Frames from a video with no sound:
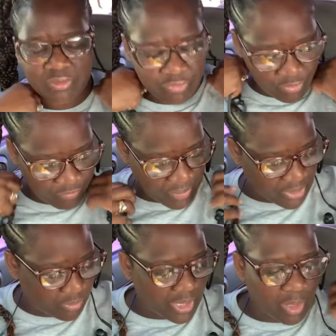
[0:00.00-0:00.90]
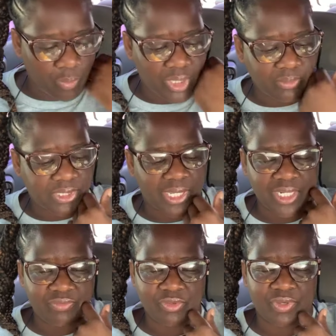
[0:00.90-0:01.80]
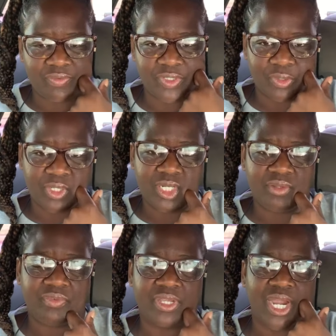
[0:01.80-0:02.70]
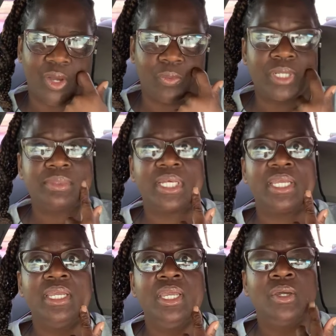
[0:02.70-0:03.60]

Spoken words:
if you've been on our website, if you've ever donated via our website,